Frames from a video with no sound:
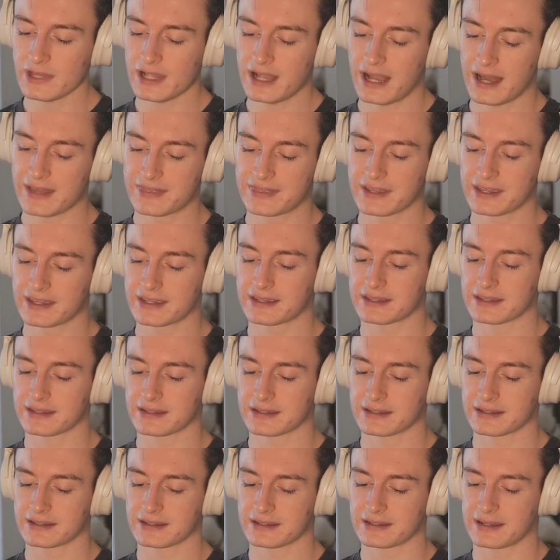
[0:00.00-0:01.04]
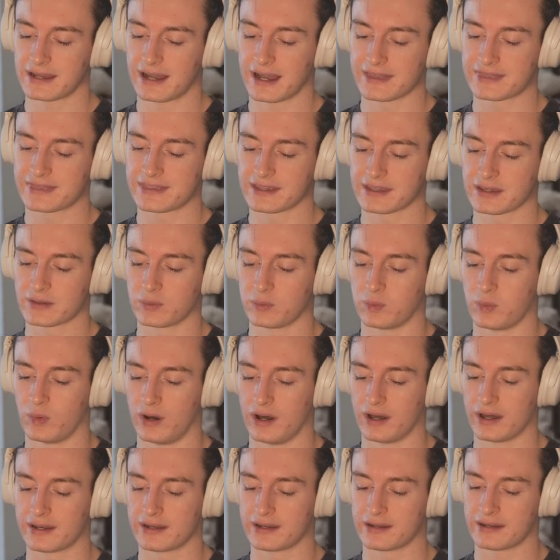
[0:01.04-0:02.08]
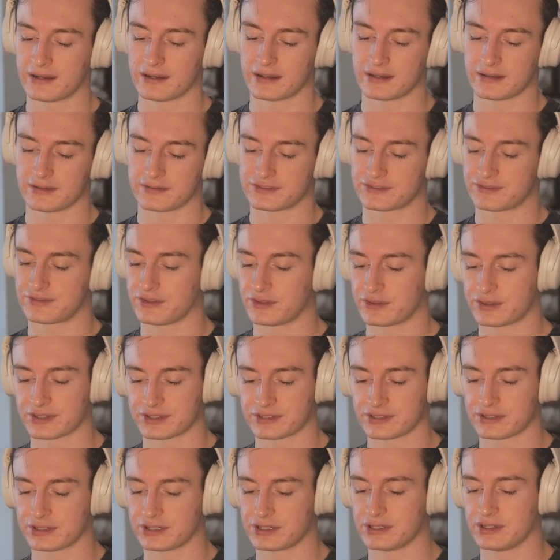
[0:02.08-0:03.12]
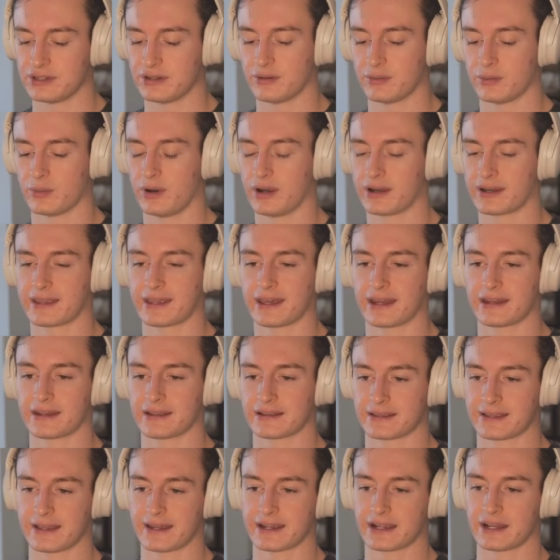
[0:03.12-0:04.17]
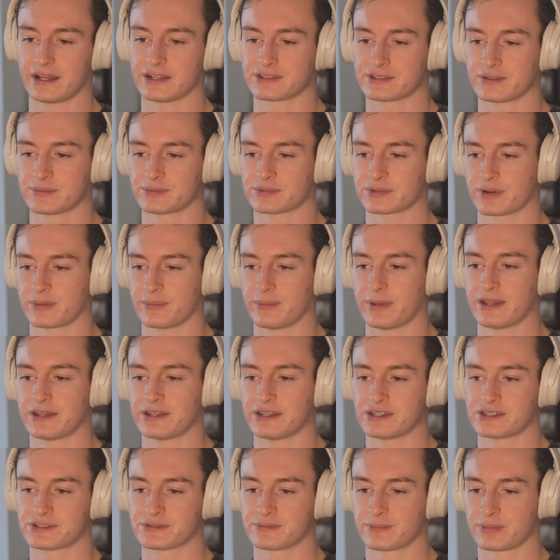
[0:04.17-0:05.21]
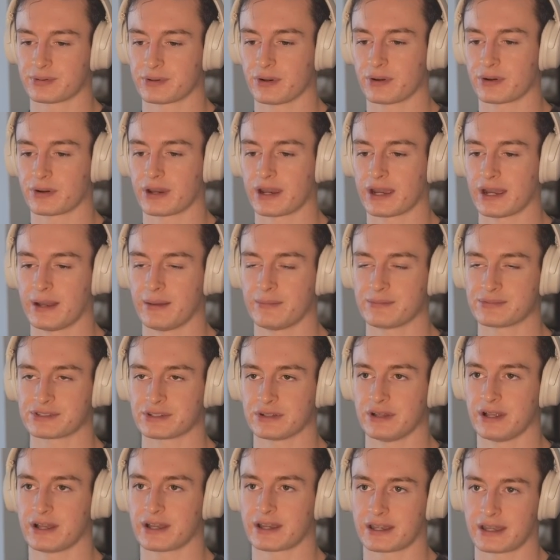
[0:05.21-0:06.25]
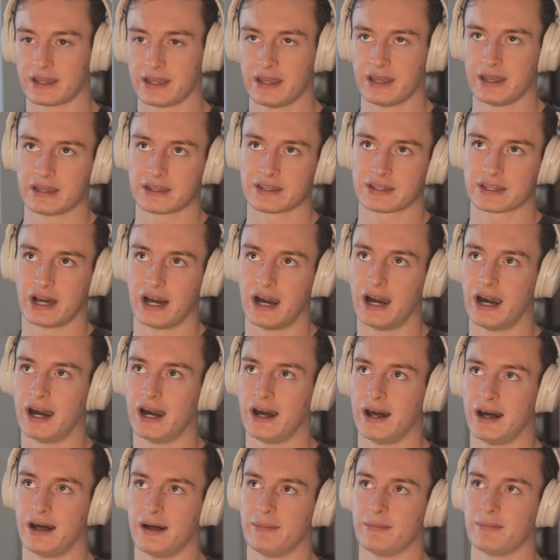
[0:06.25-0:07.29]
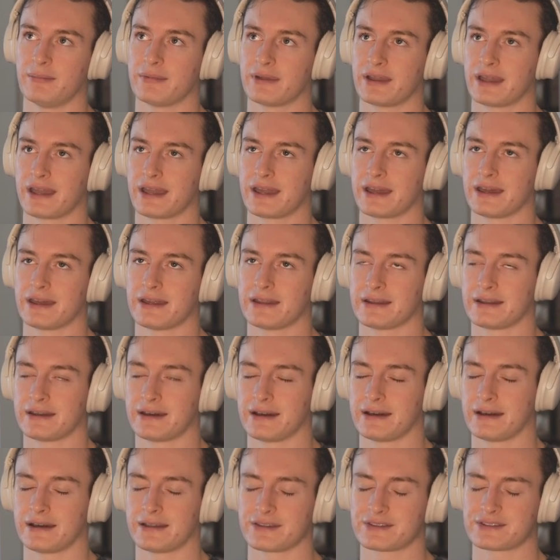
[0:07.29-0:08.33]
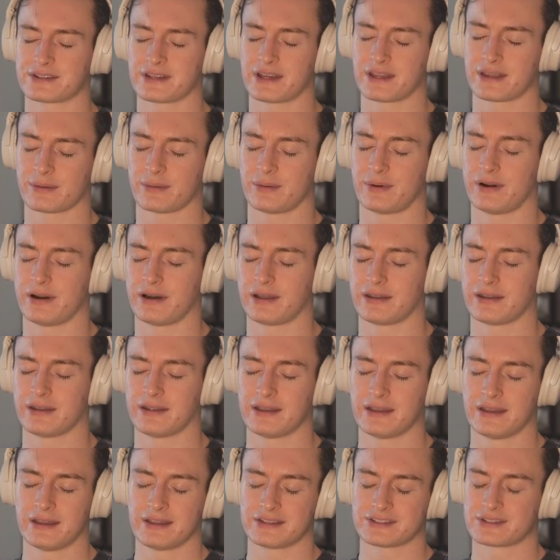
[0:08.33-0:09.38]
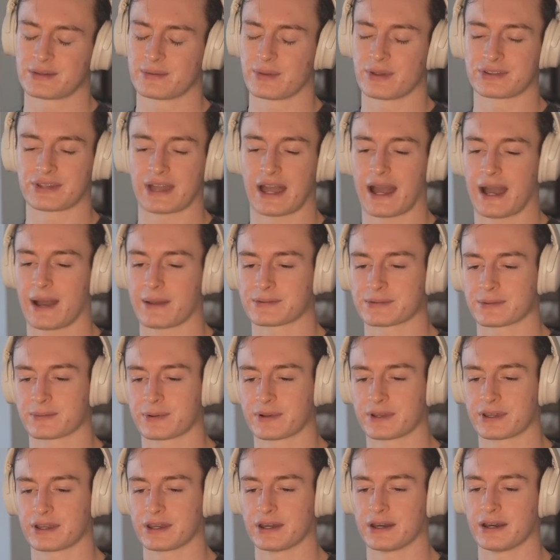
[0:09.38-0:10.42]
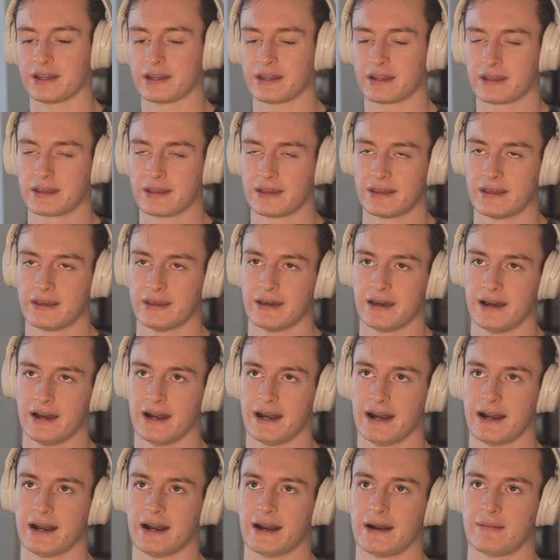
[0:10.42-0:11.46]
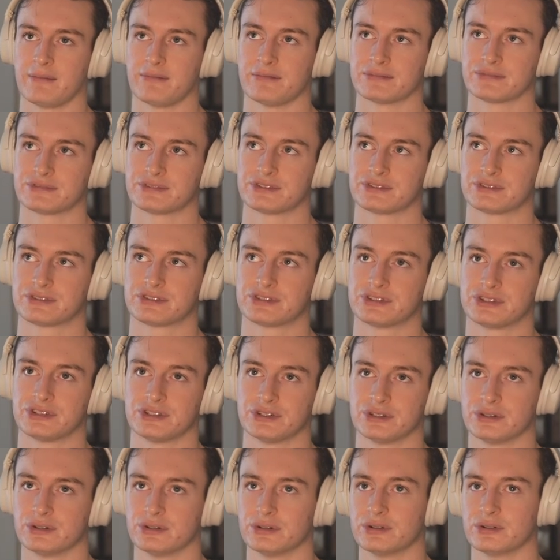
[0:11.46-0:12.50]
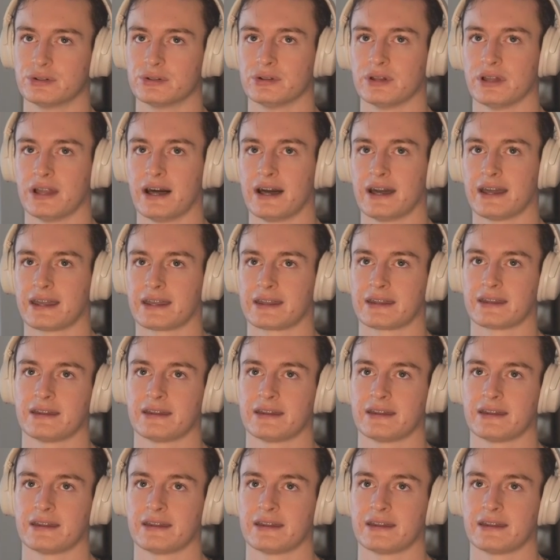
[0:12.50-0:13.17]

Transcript: I think I think one few things you could do. One, getting getting on some sort of meditation program. So like Calm and uh, is another one. Some of those apps are pretty good. Um, two, like